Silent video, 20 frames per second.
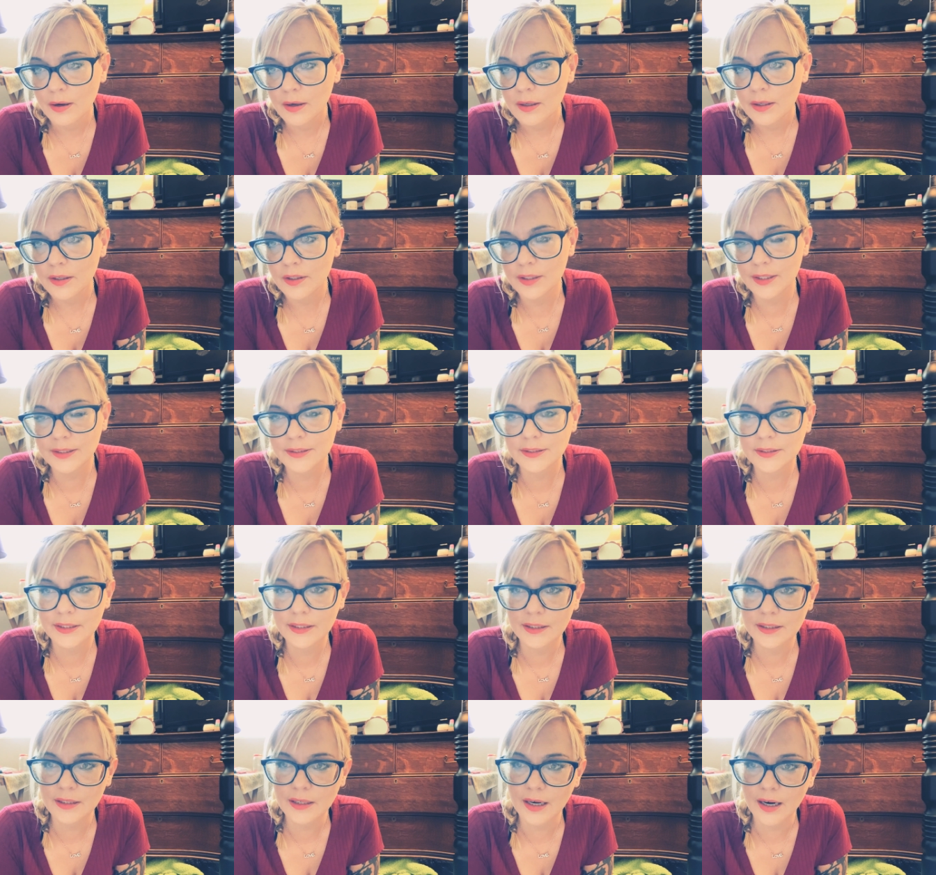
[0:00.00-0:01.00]
You're a
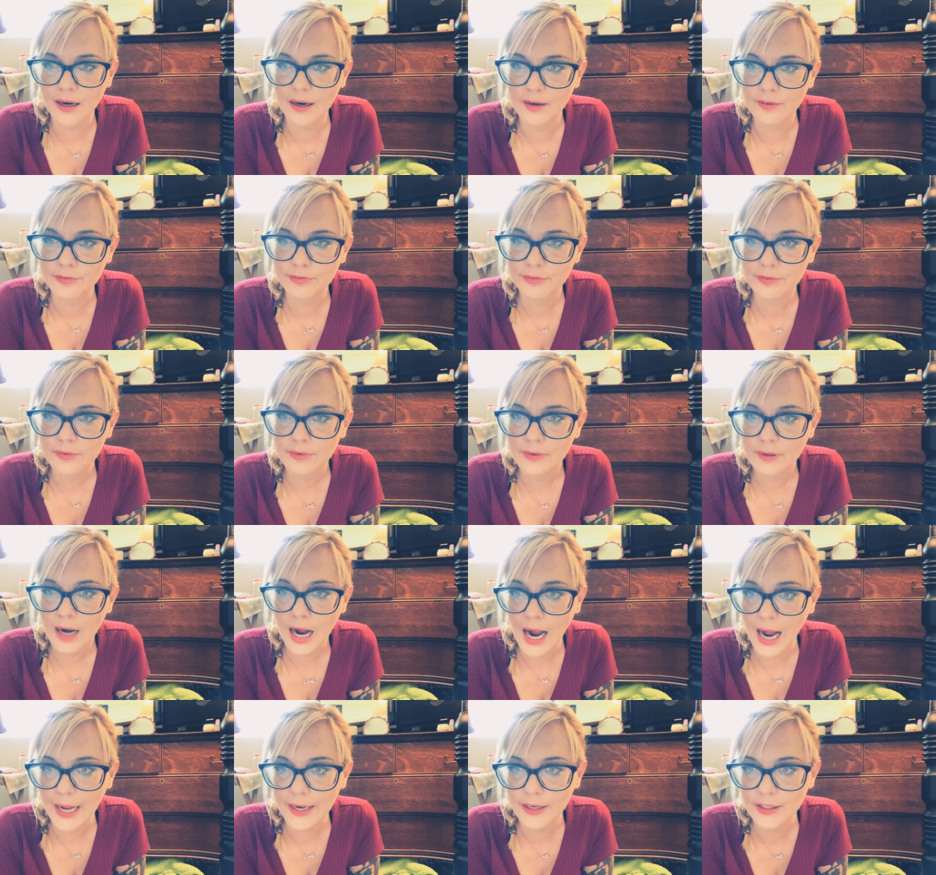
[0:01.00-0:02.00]
seeker of
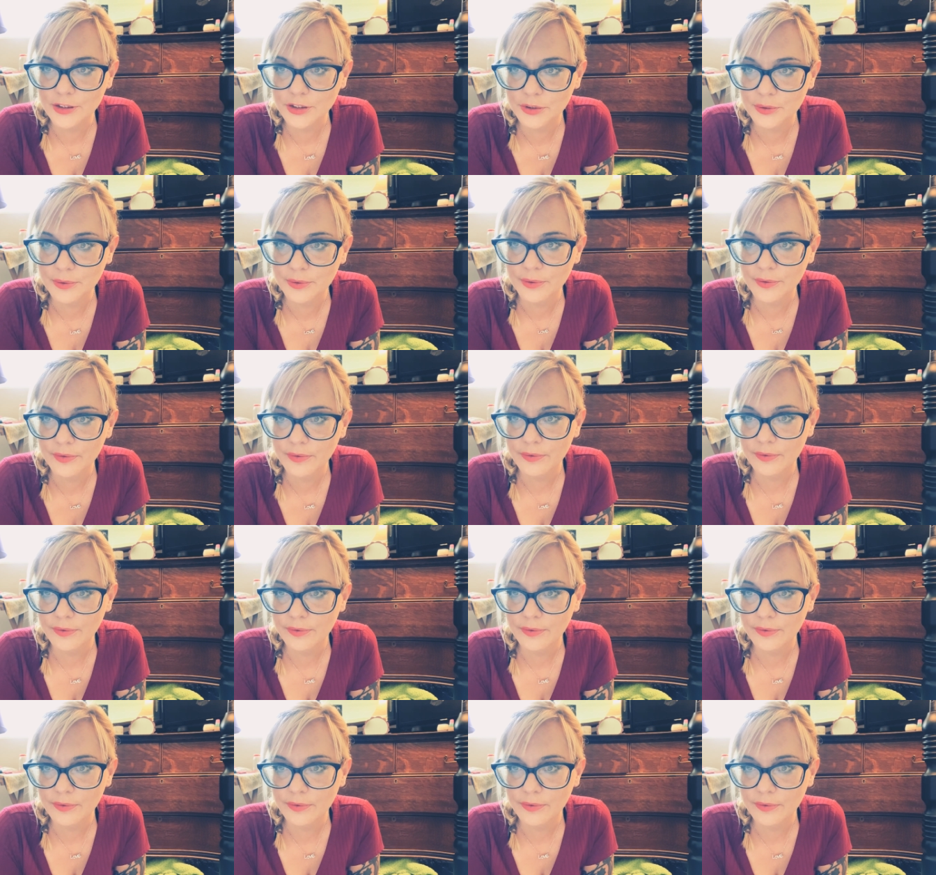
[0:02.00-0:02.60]
higher truth.